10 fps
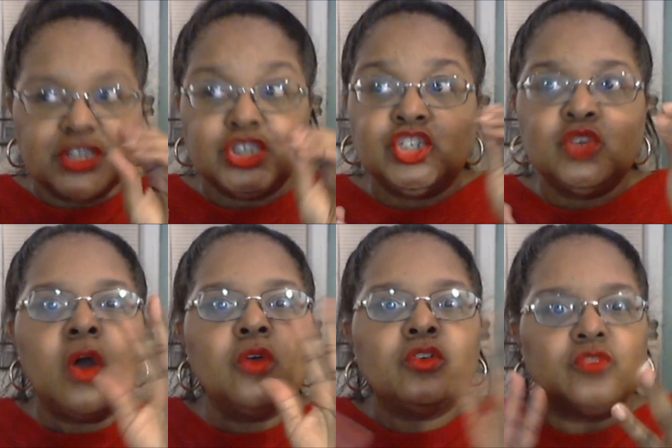
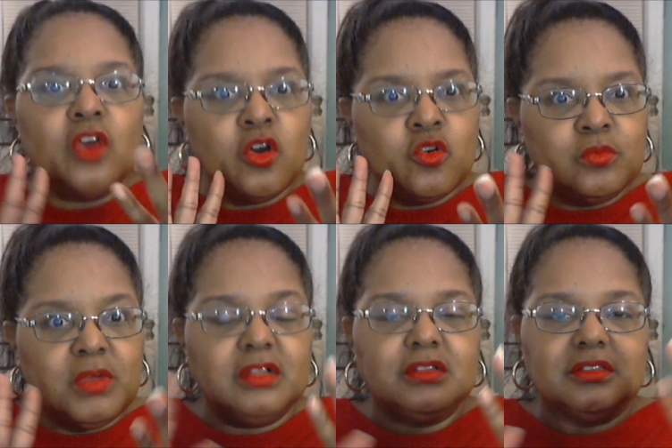duochrome
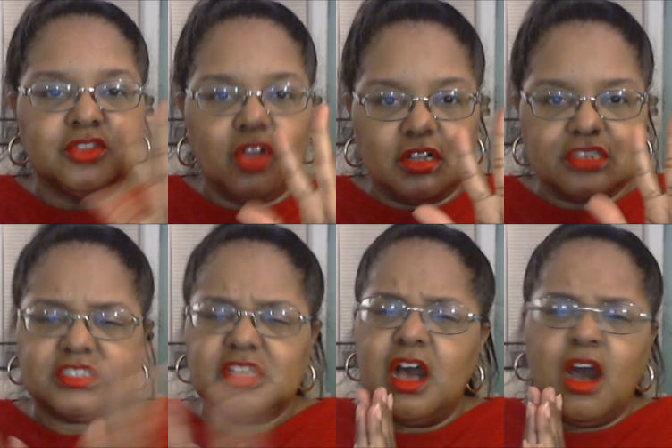
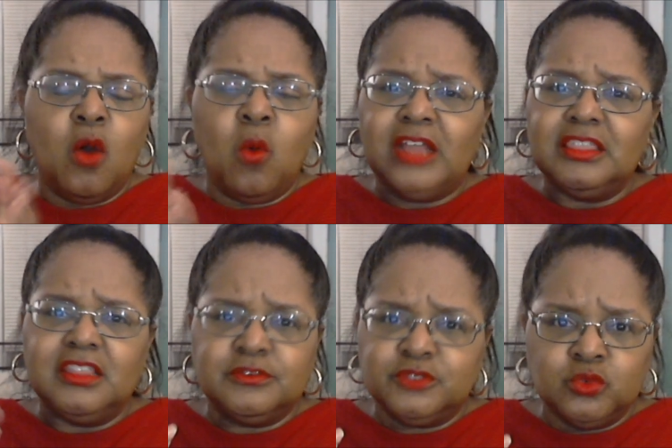looks. Oh, I
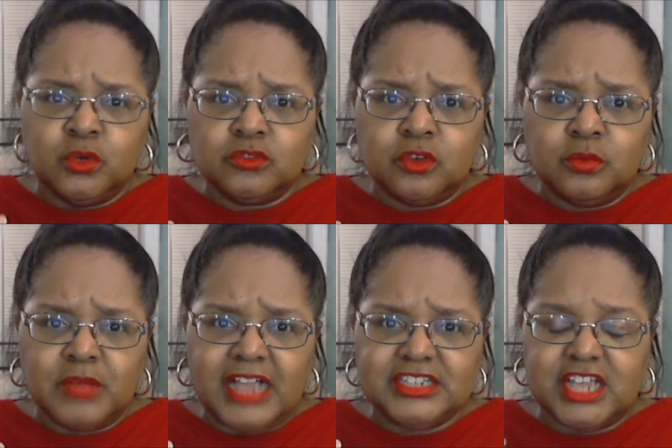love duochrome
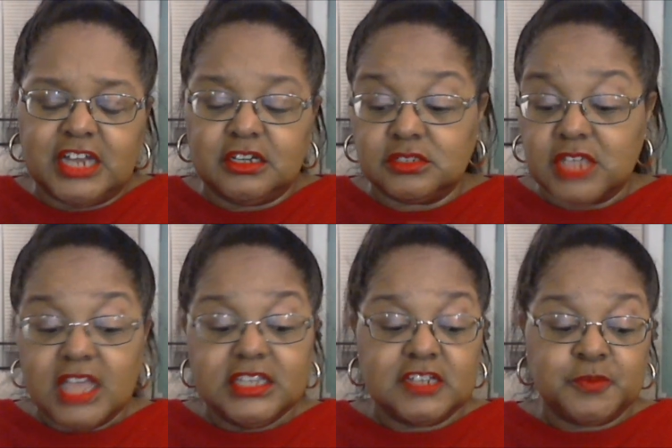eyeshadows.
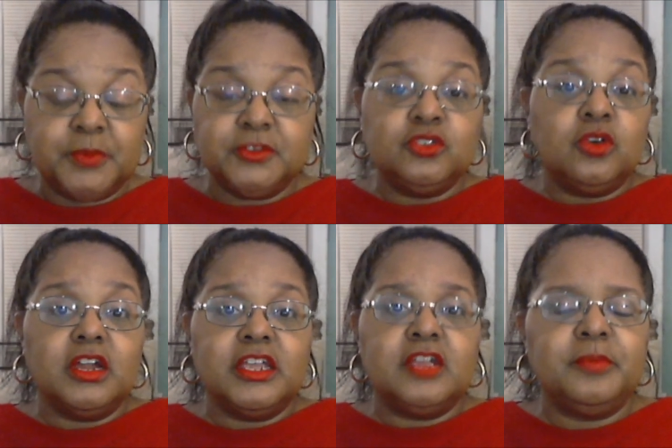Yes, people, you
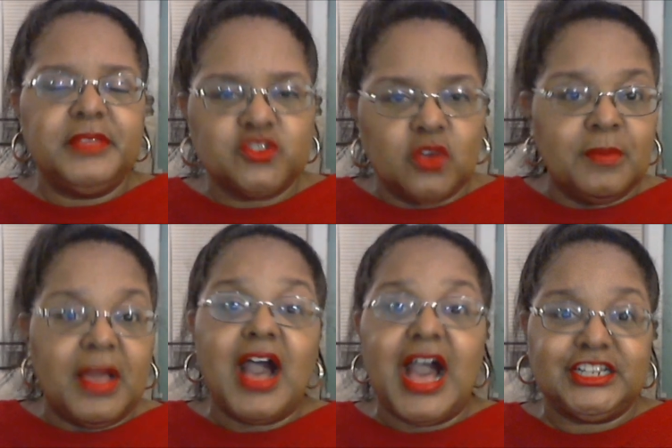are hearing me talk
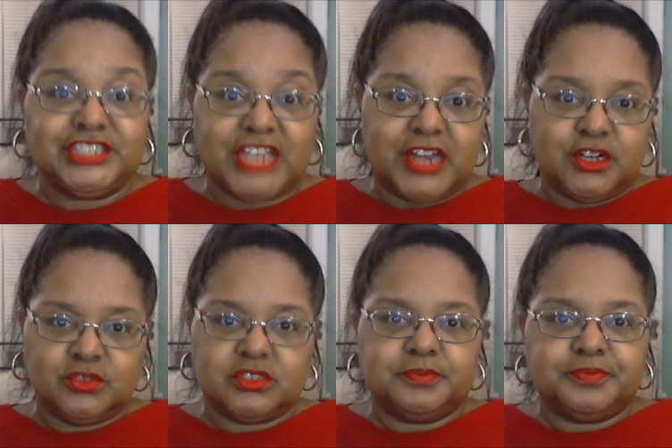about
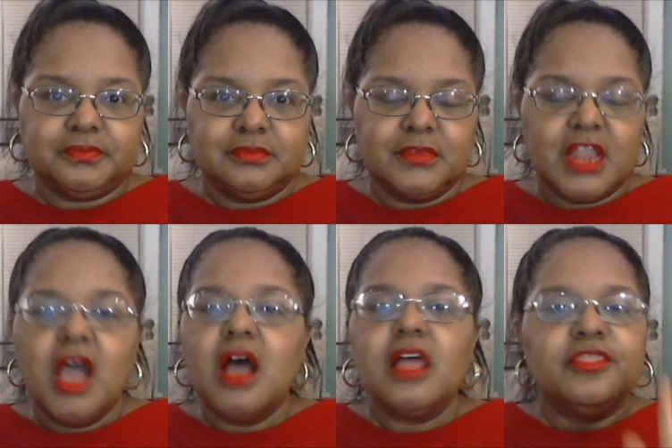eyeshadows.
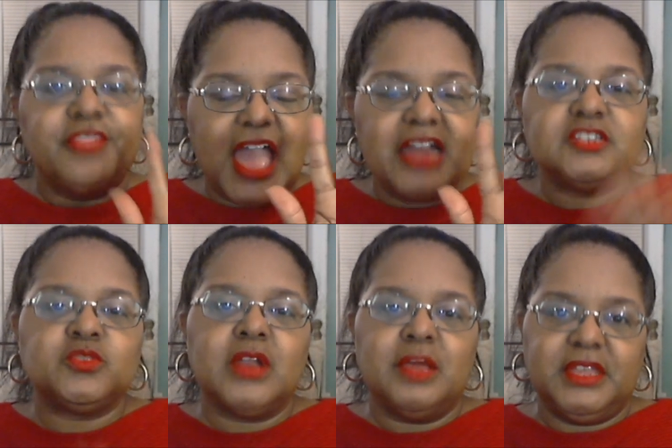That is
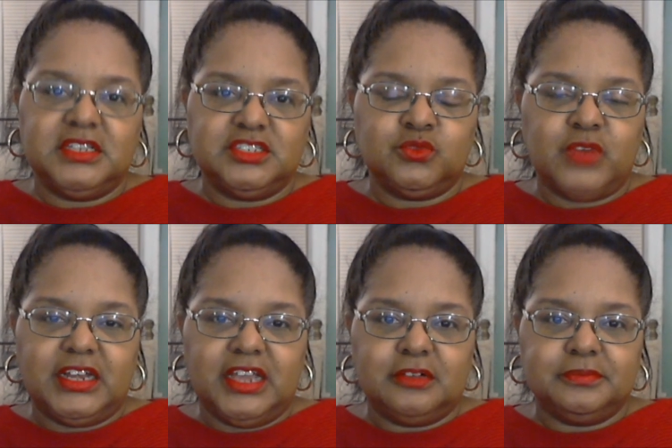what I'm into right
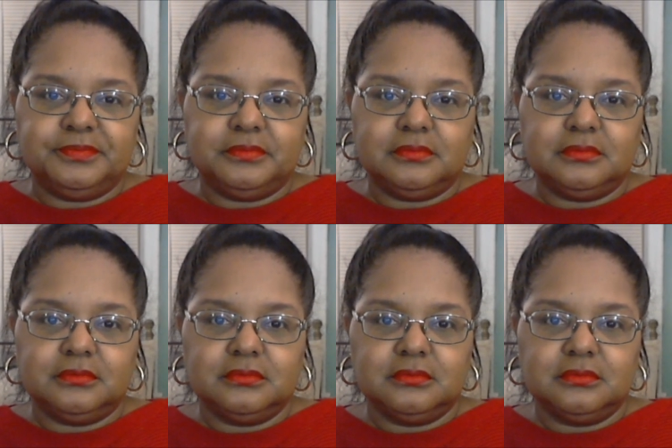now.
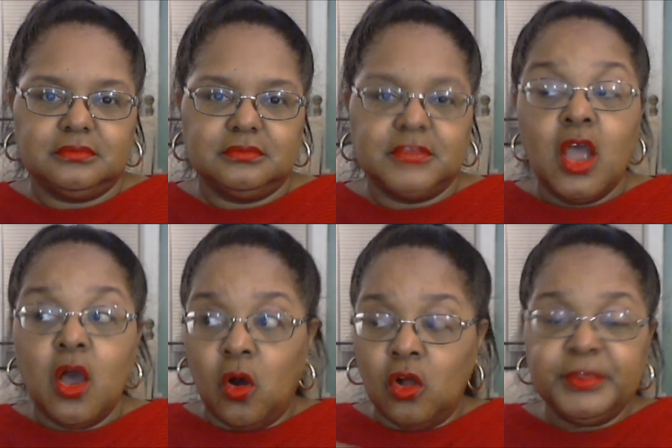
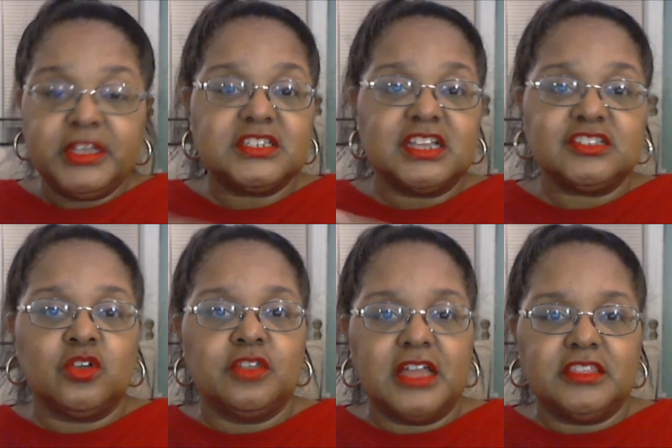All because I
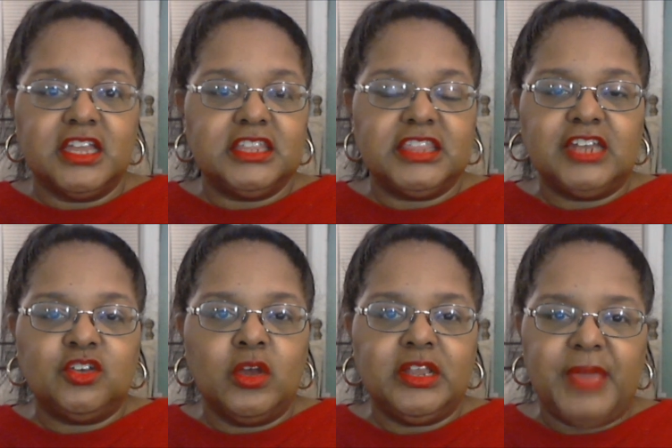saw the, the that
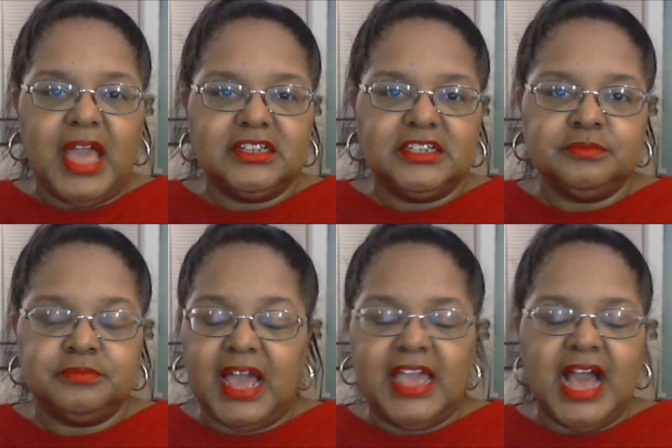Naughty palette
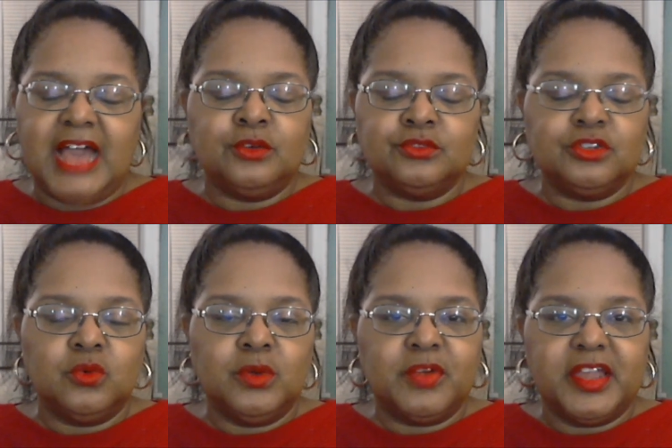by I don't know
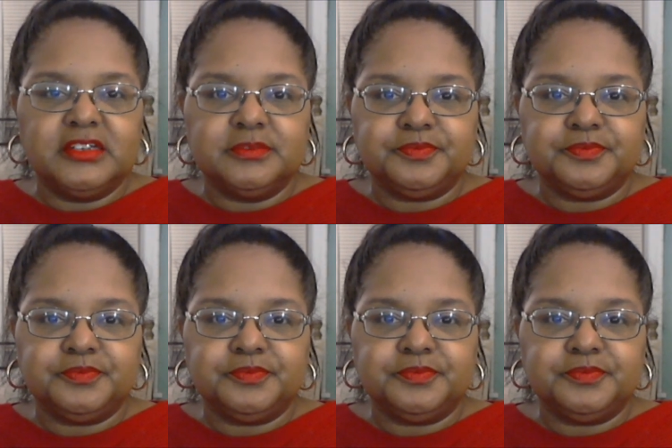what brand.